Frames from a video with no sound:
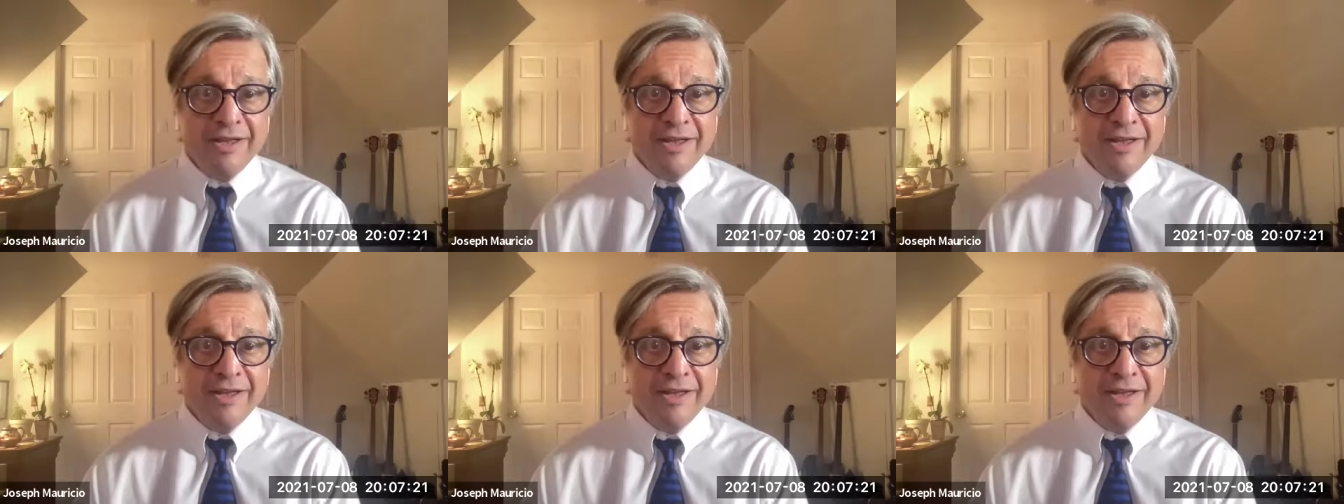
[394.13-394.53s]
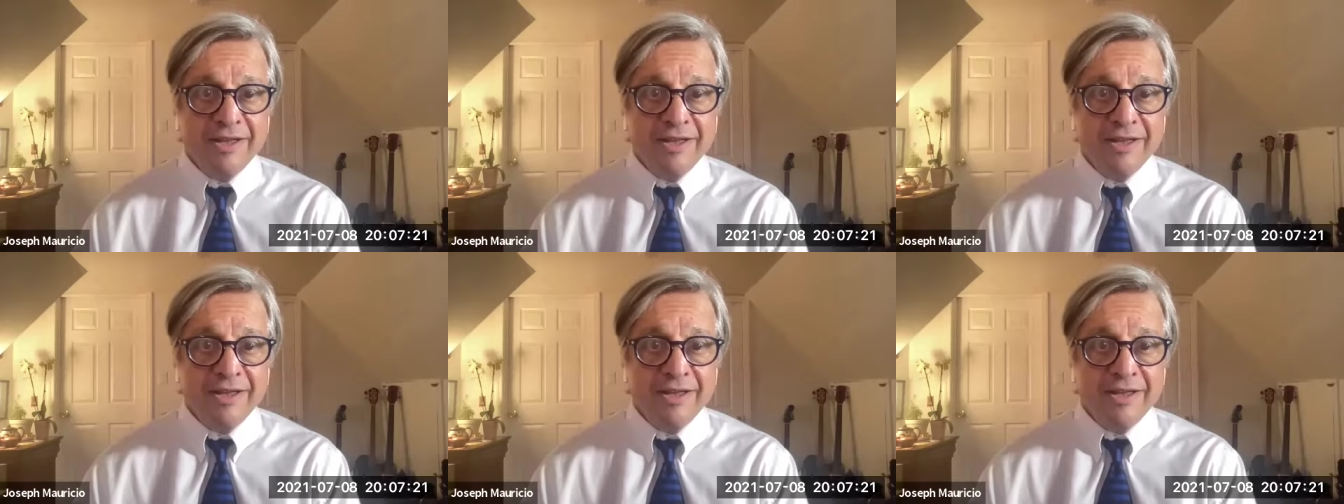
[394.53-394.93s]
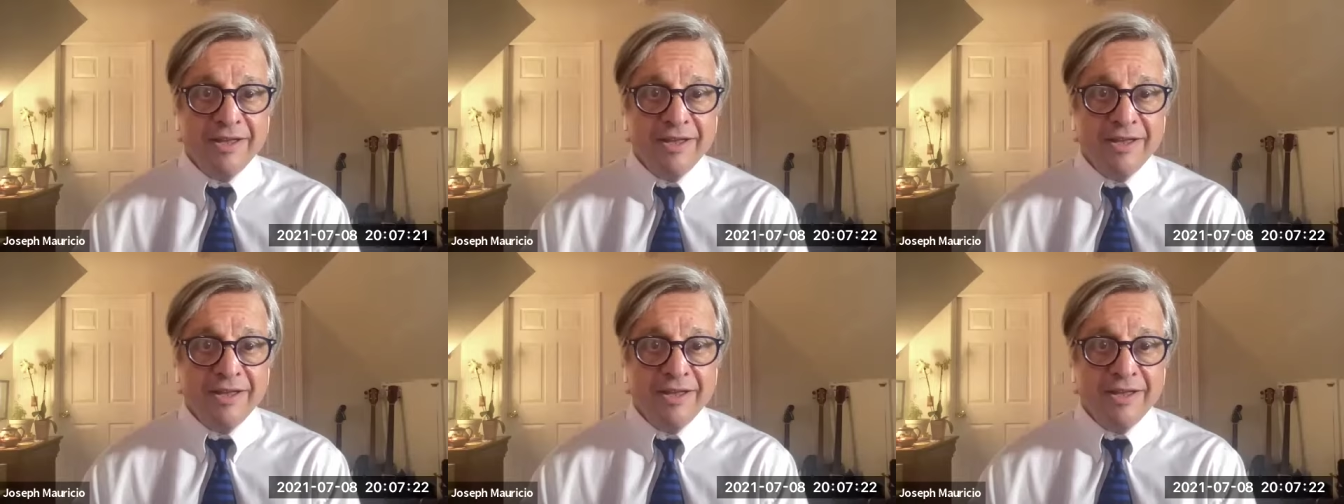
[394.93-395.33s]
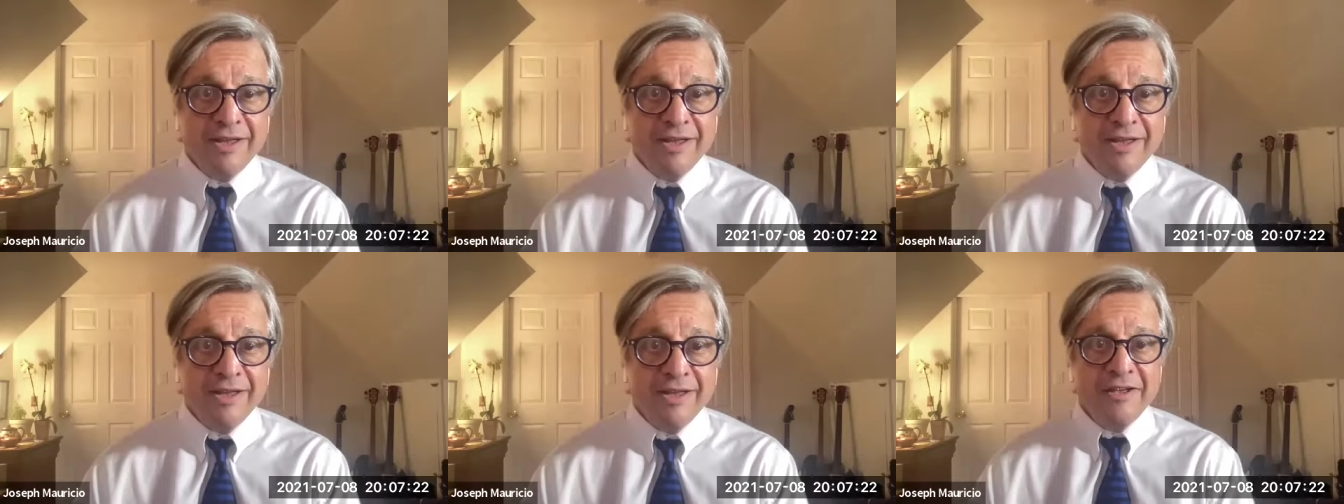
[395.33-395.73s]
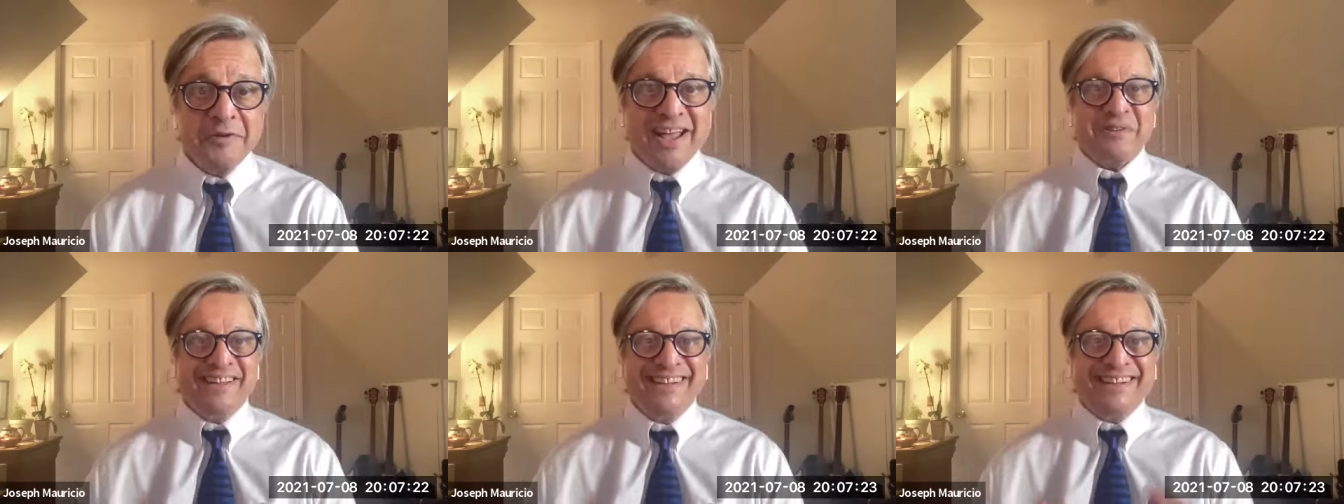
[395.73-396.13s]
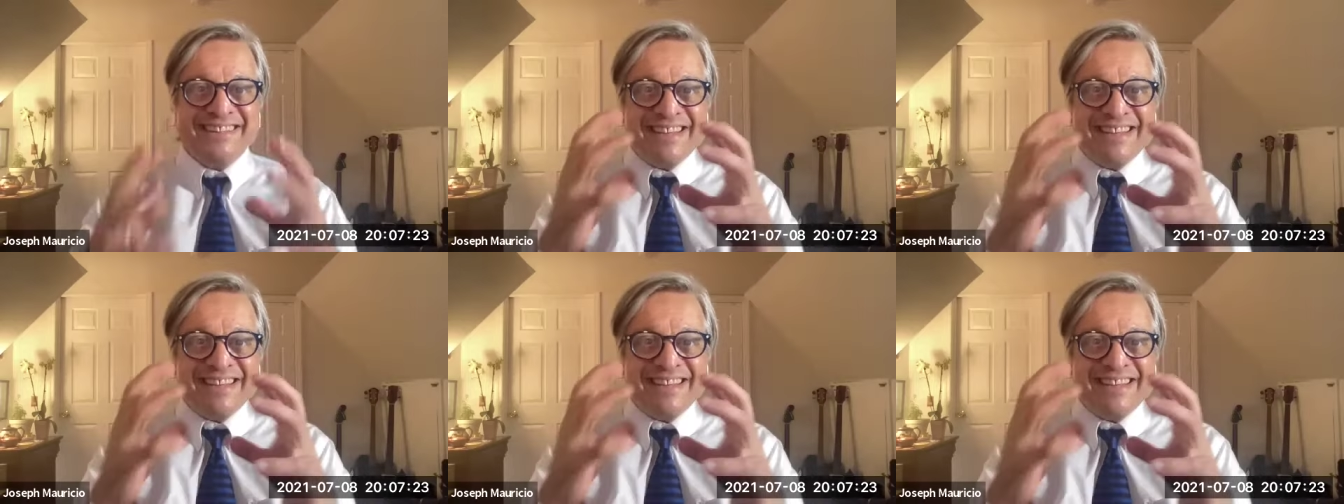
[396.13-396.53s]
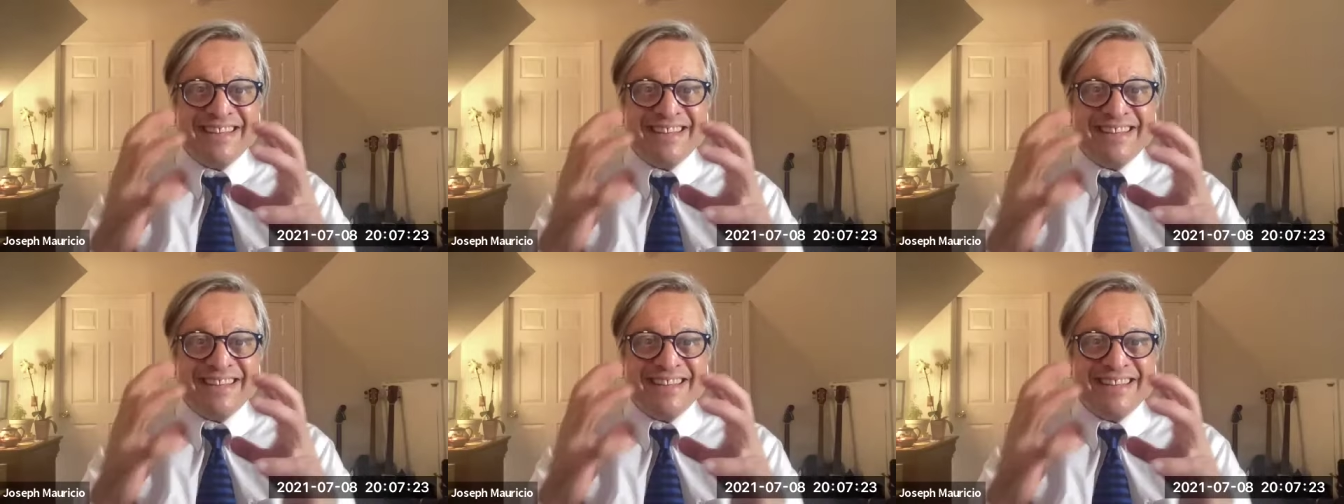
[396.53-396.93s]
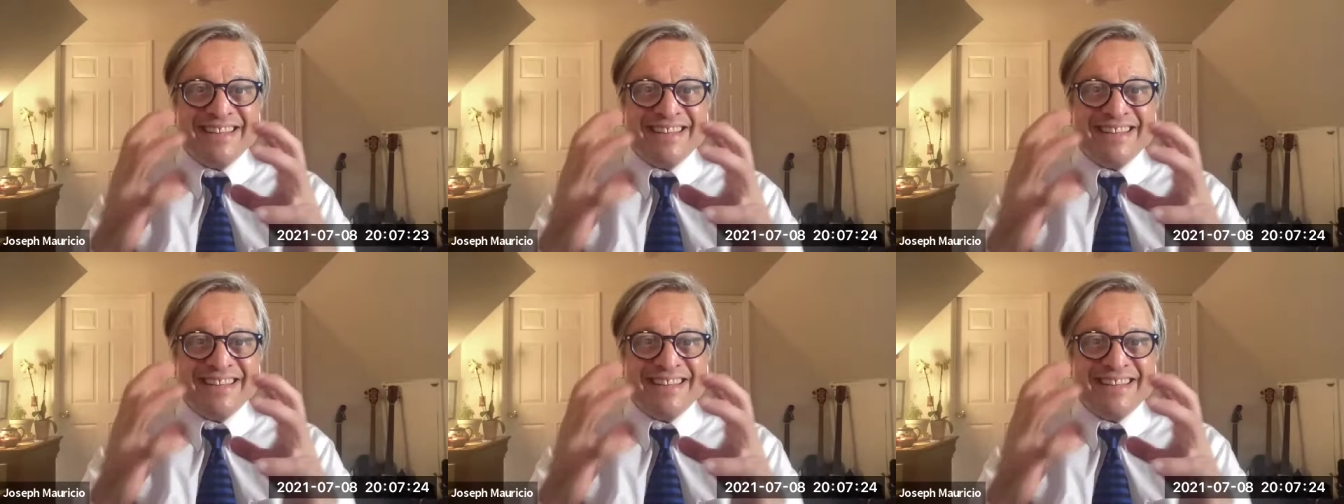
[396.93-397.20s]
we actually tense up.